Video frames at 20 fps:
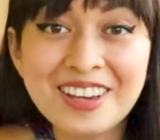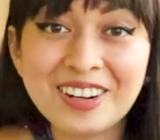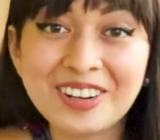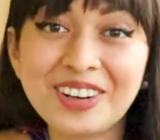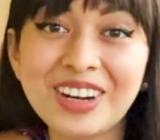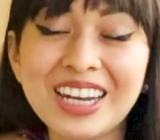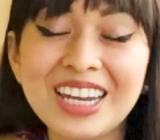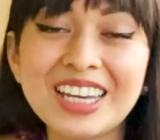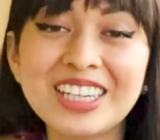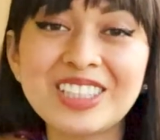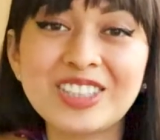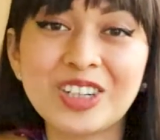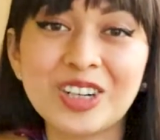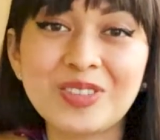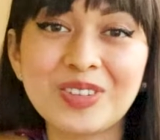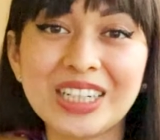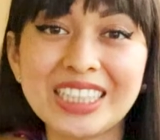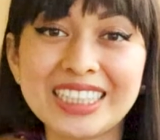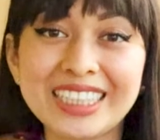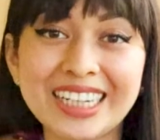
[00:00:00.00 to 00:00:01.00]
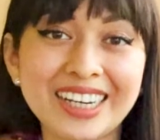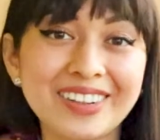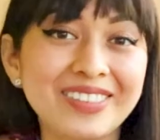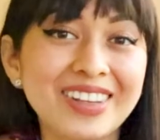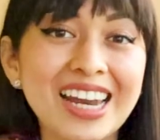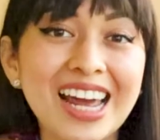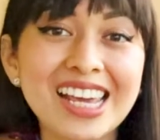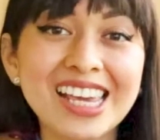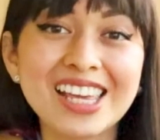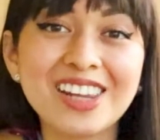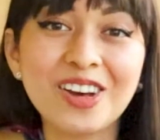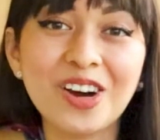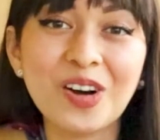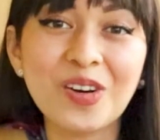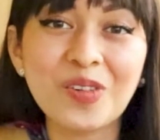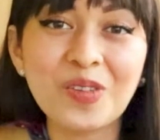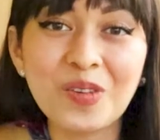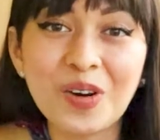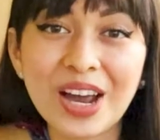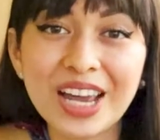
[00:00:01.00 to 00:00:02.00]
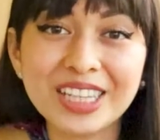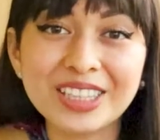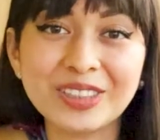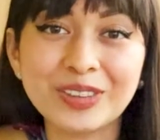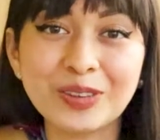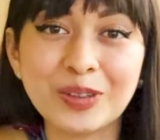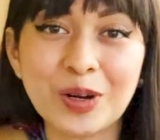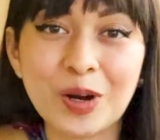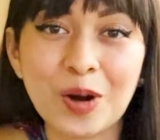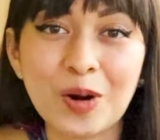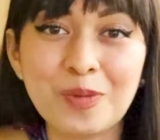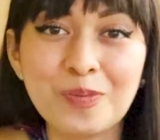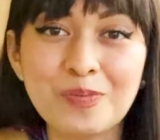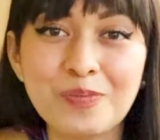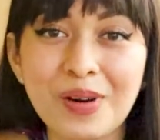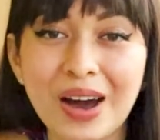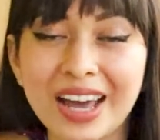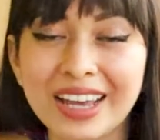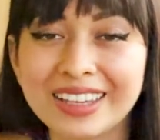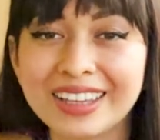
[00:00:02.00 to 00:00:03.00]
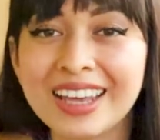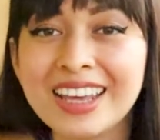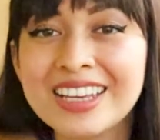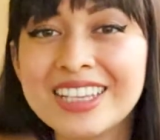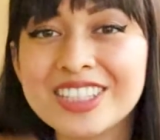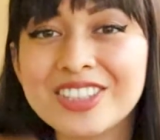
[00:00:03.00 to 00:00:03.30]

Really enjoy my time and I cannot wait to come back.